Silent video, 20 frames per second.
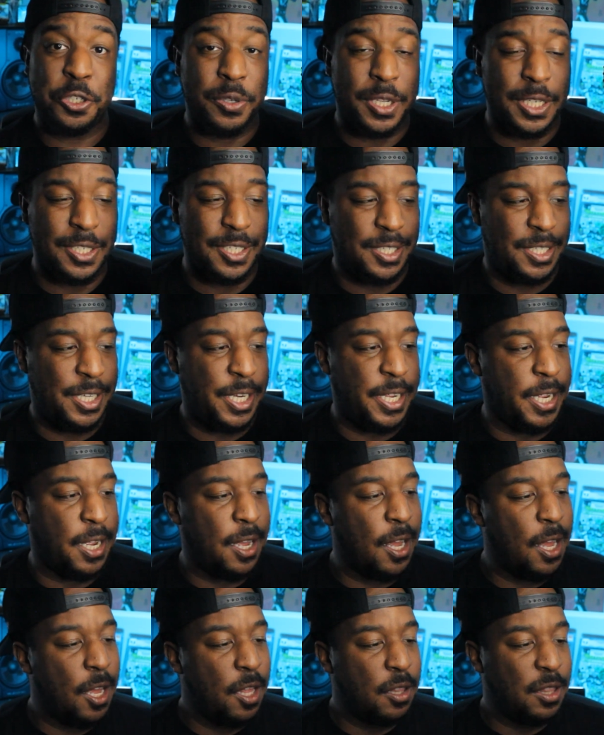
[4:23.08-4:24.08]
you can see
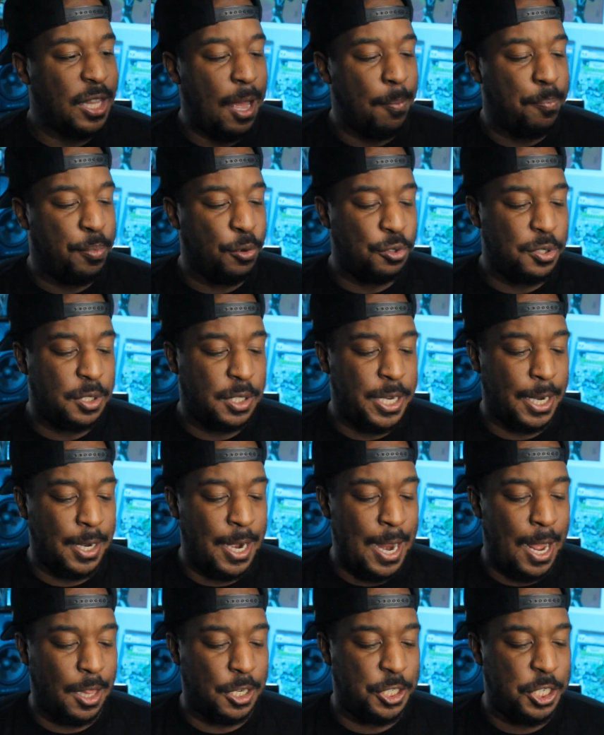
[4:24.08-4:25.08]
that Boost
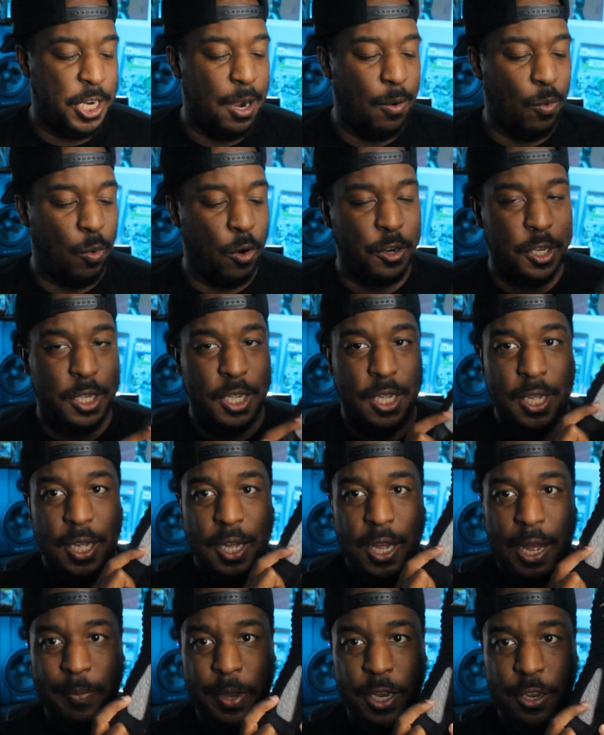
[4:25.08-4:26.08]
technology at work.
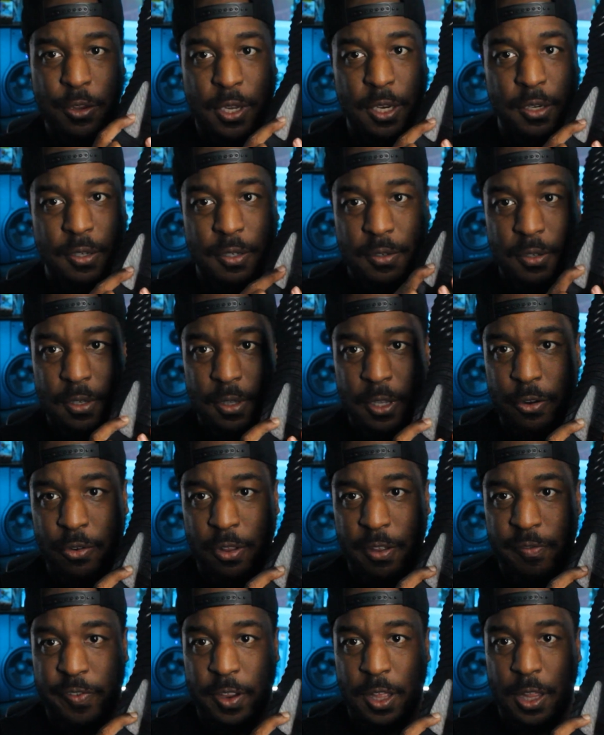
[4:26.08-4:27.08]
I mean, you can
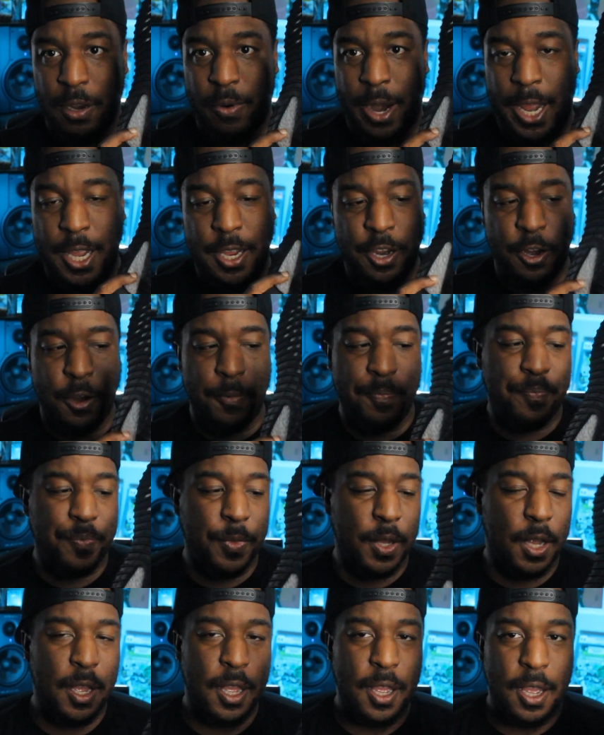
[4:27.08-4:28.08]
literally feel it right here.
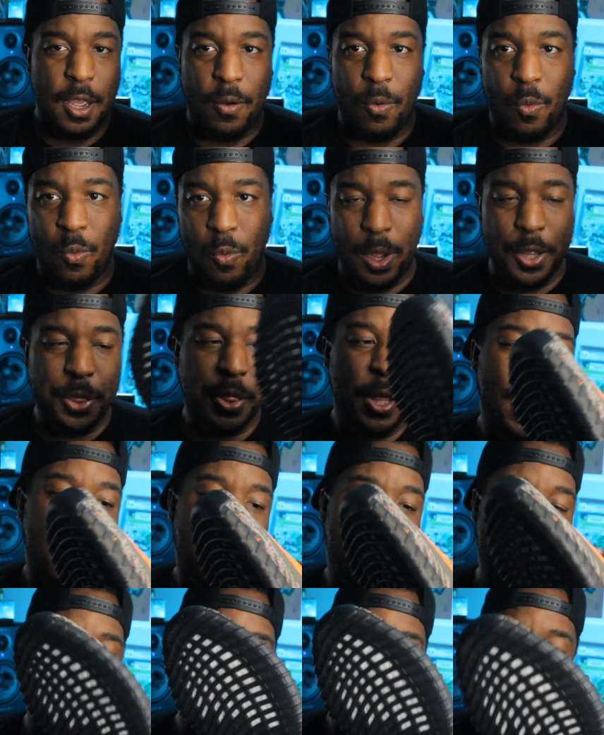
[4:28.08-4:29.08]
One thing
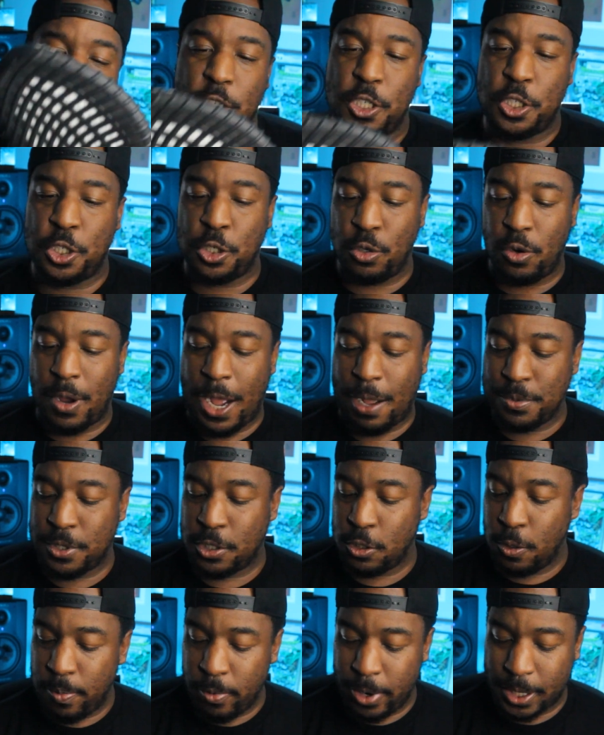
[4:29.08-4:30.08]
about this shoe, I'm
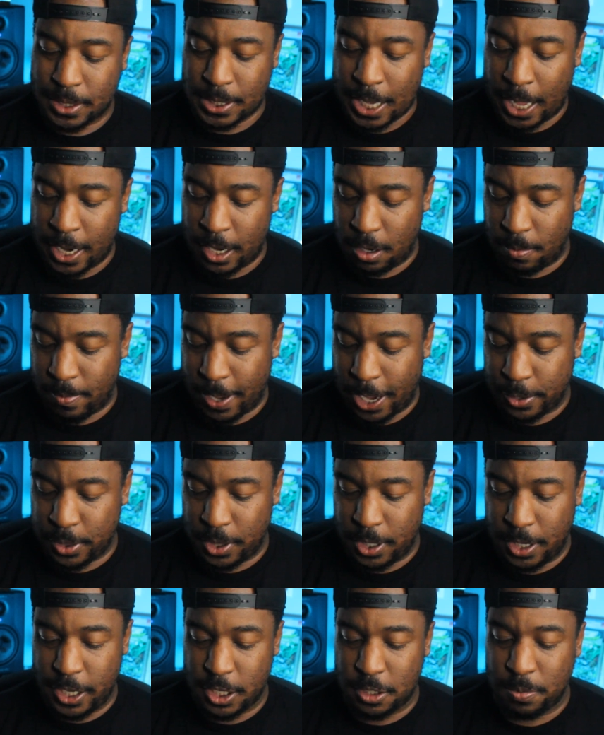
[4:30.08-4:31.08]
super excited about
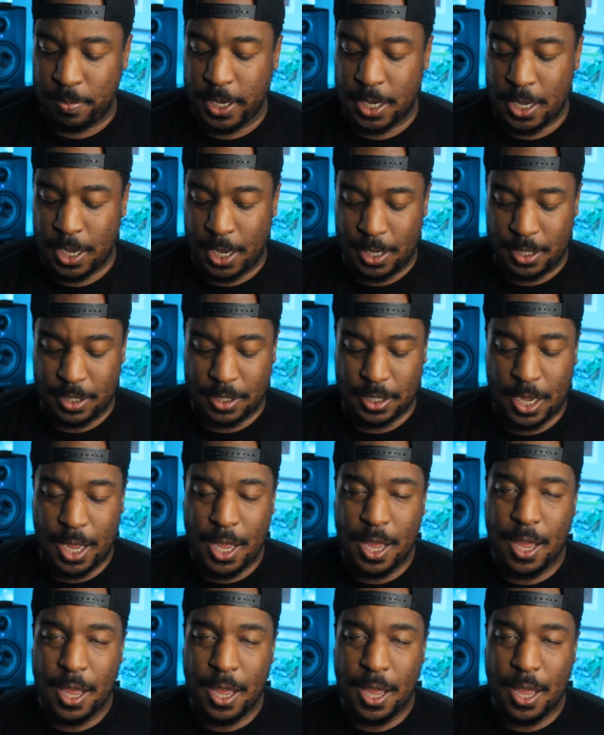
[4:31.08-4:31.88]
these because